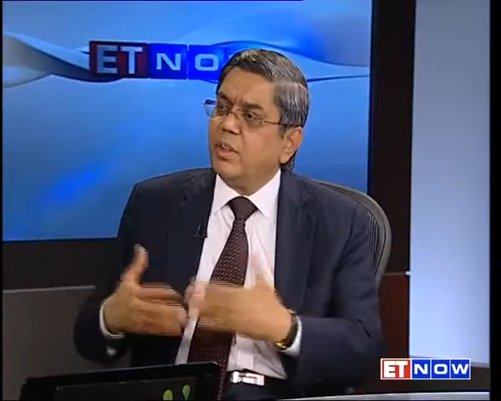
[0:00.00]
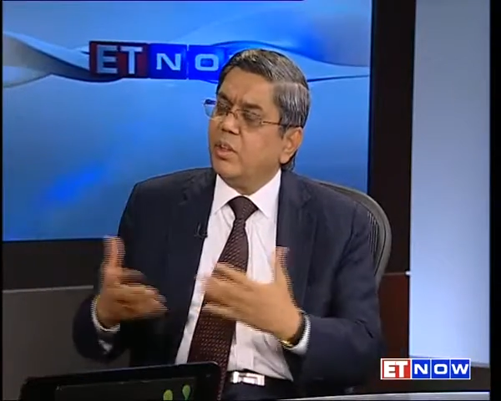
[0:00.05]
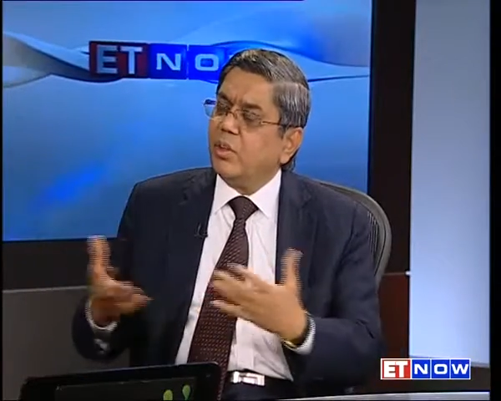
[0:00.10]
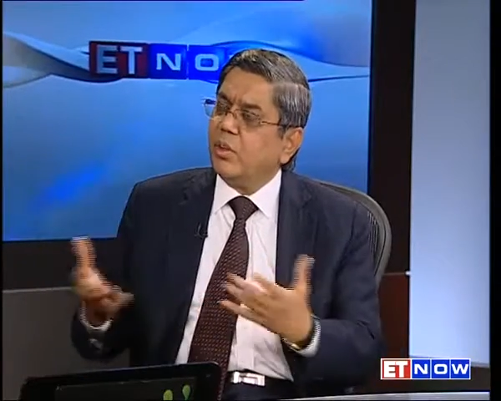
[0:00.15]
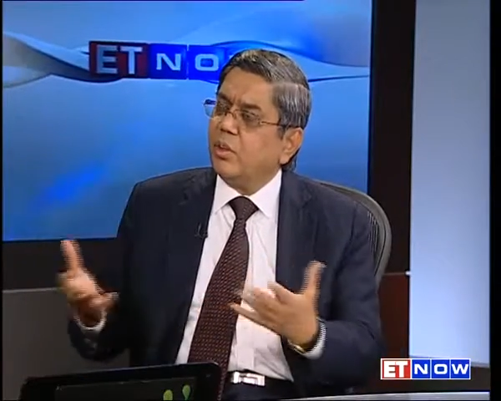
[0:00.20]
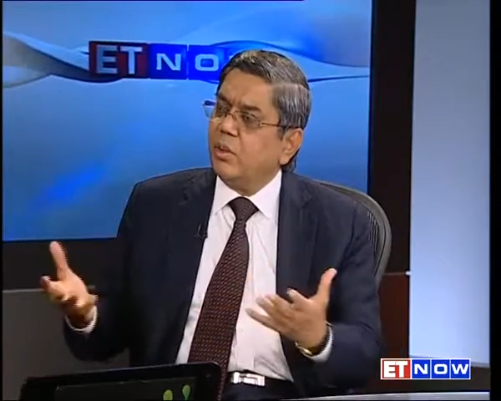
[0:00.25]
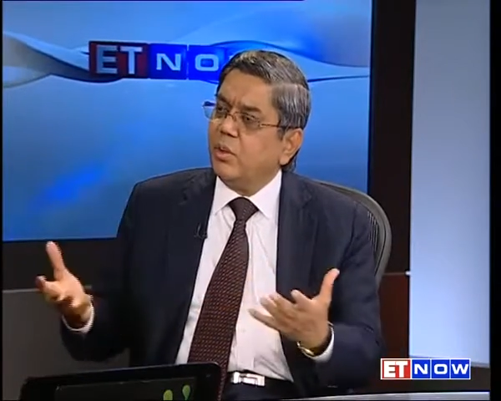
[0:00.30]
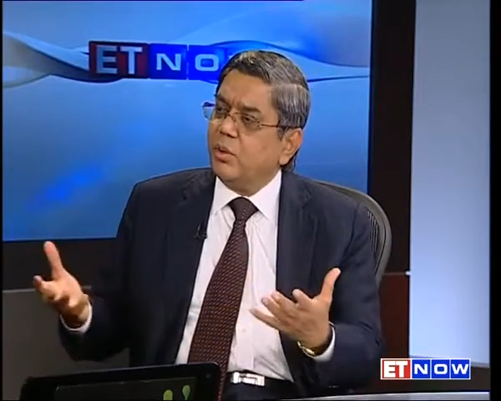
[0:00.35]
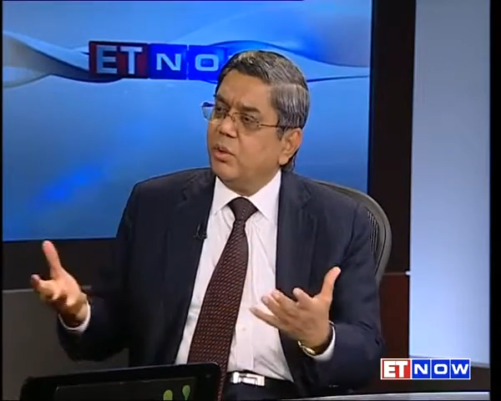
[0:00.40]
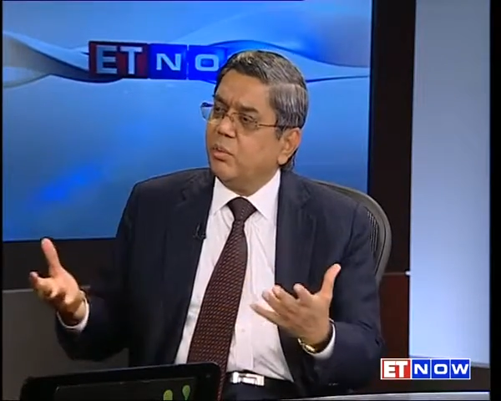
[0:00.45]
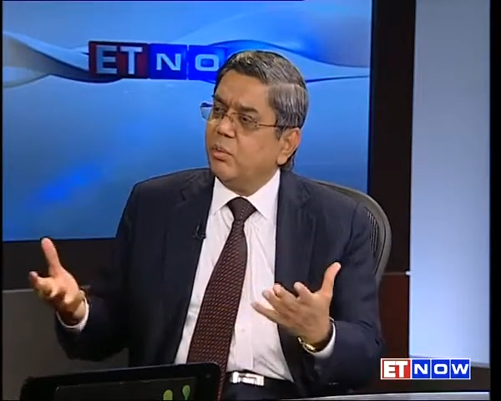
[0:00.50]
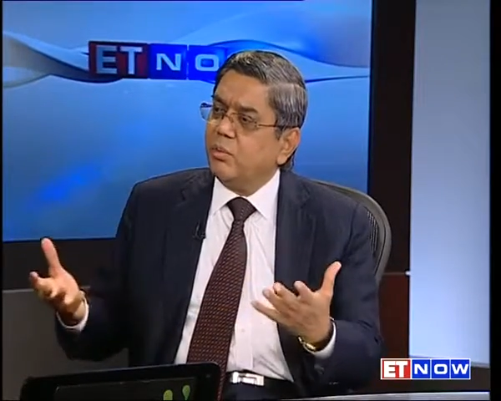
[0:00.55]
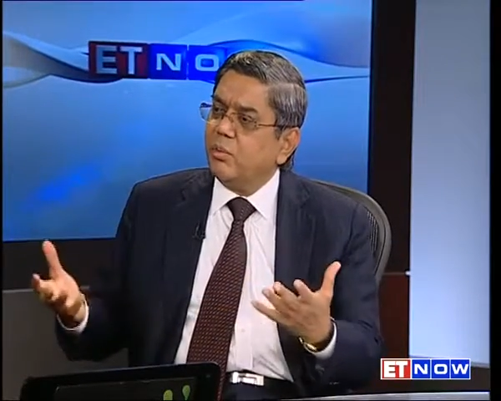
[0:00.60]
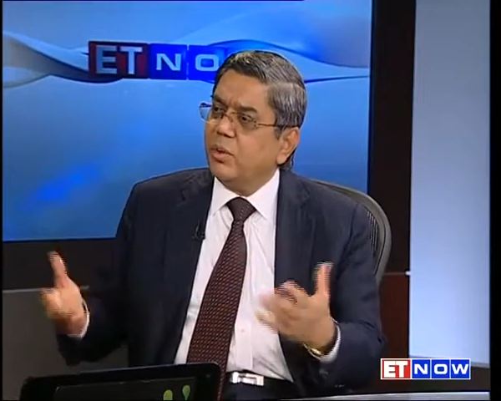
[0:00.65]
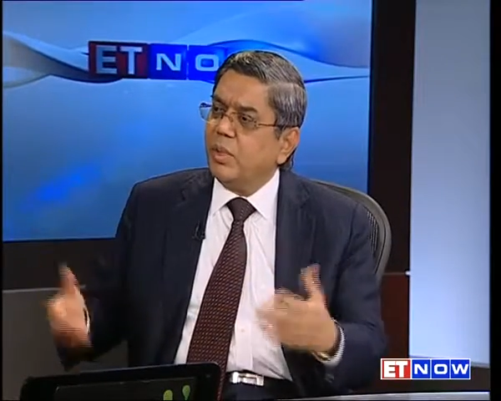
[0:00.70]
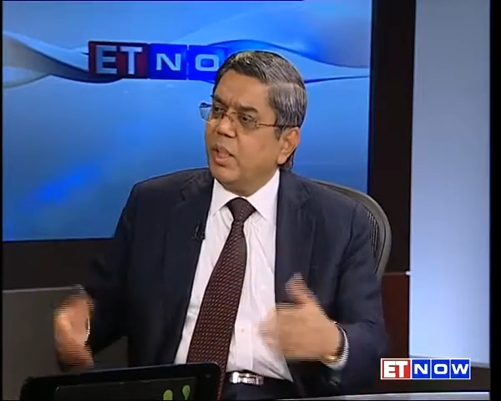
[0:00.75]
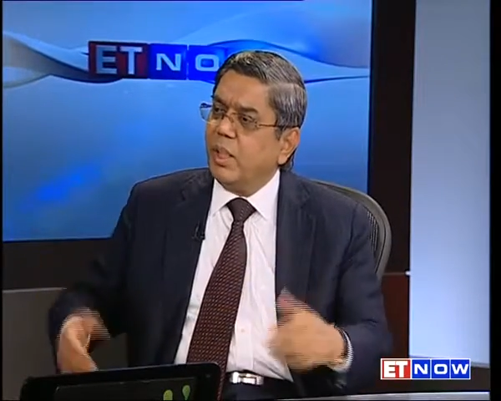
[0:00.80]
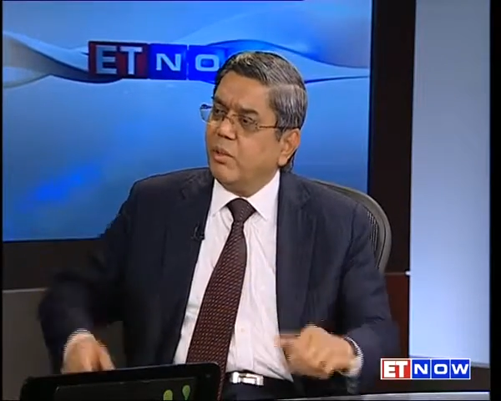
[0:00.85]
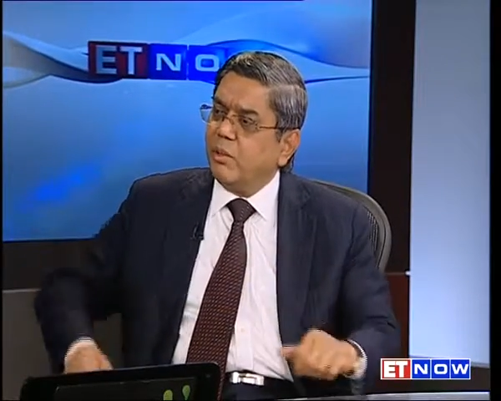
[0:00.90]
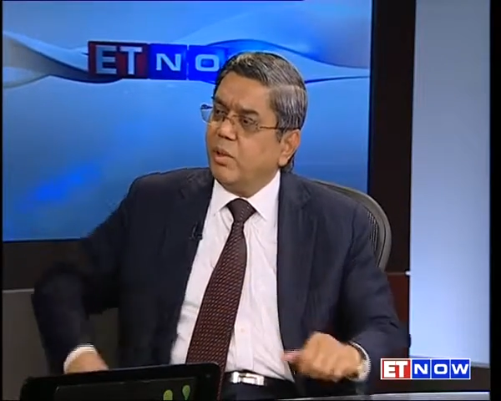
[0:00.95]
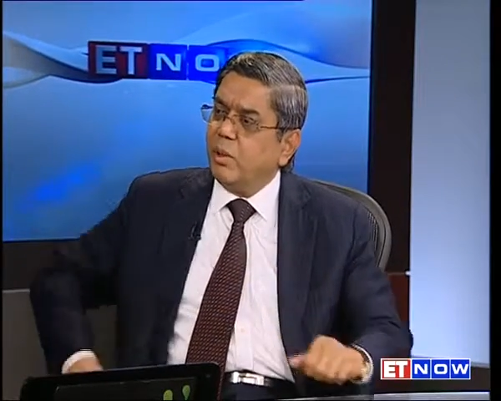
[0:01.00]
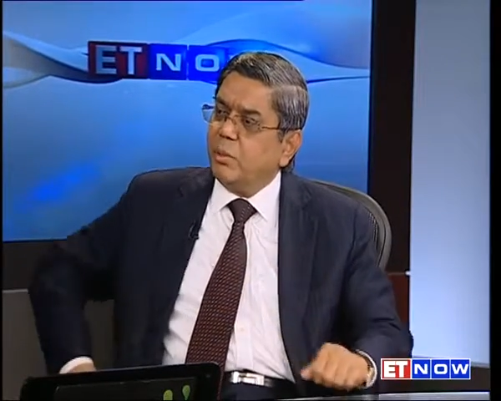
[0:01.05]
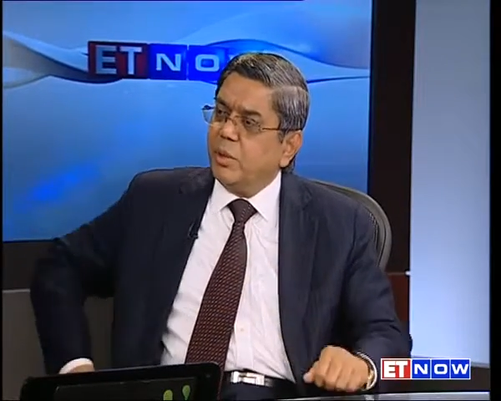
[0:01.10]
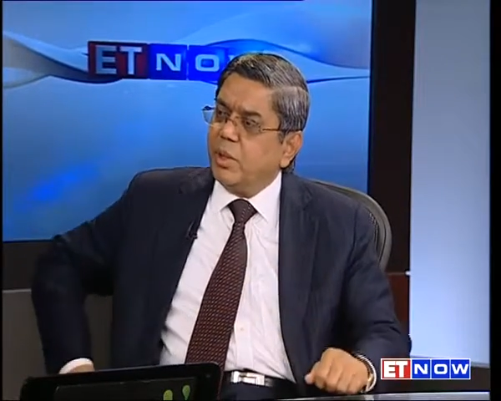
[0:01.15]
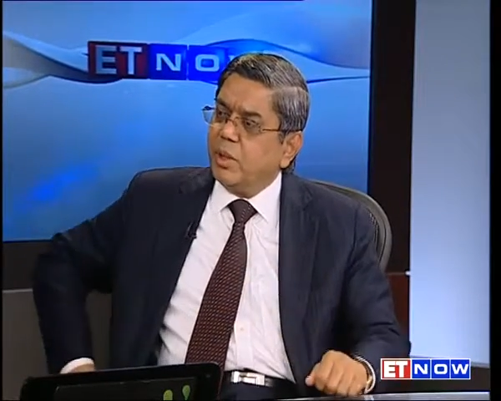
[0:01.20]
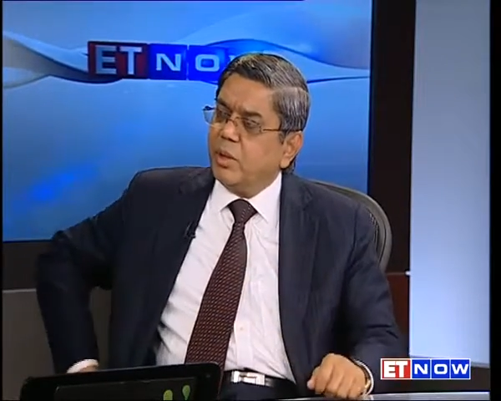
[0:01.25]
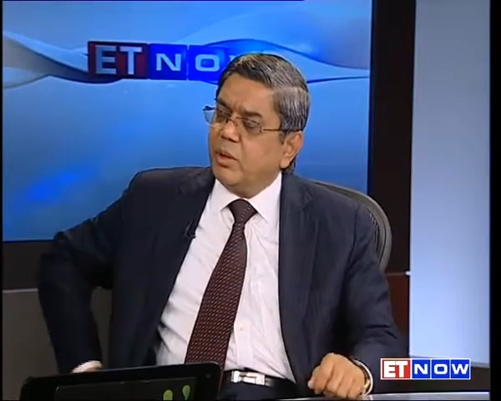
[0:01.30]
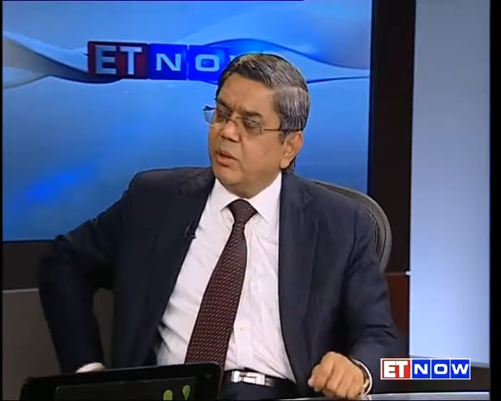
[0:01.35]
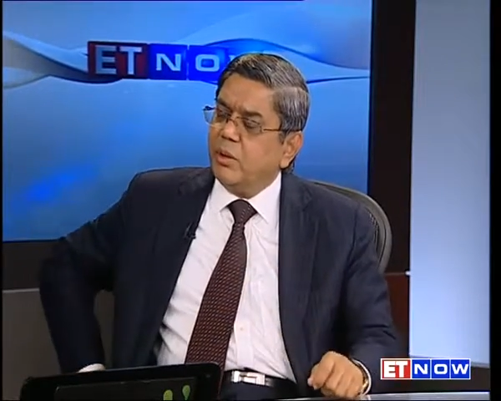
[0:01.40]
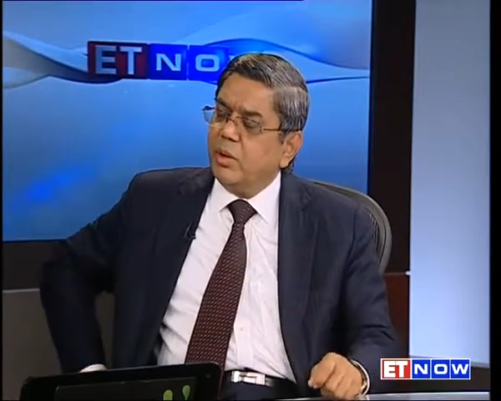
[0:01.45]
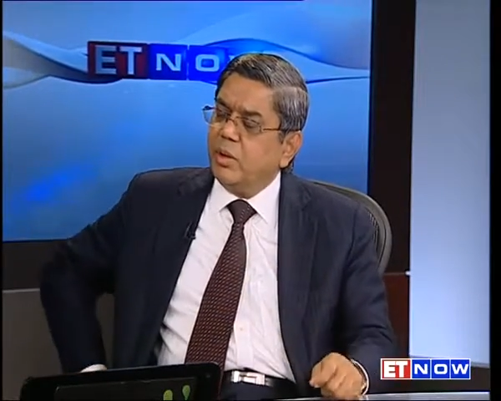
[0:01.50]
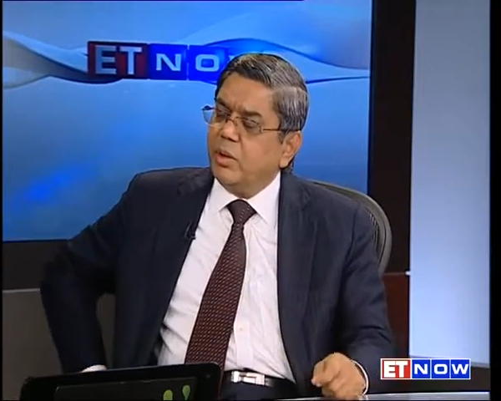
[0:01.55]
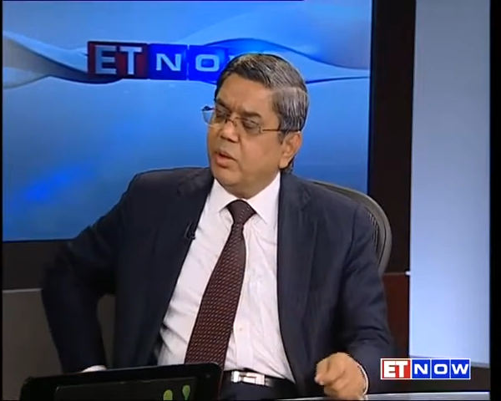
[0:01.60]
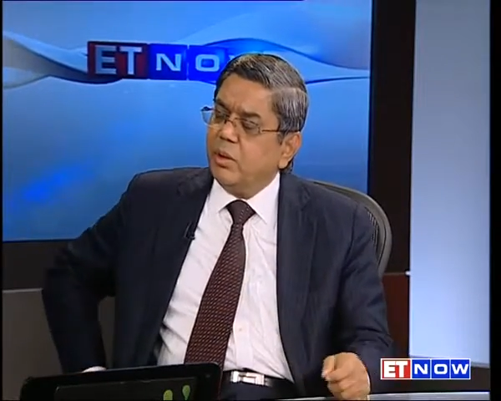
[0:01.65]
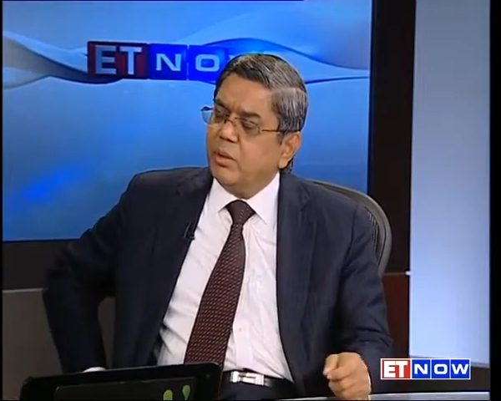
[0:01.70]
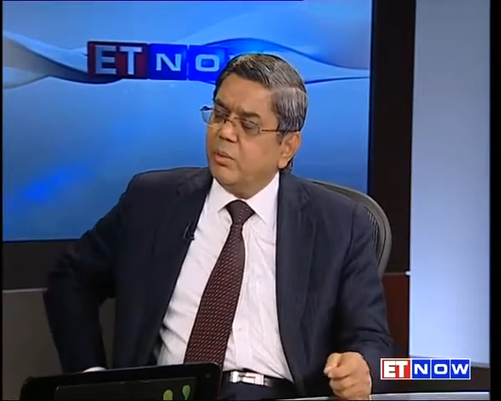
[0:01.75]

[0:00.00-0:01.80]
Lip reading: So that will be the good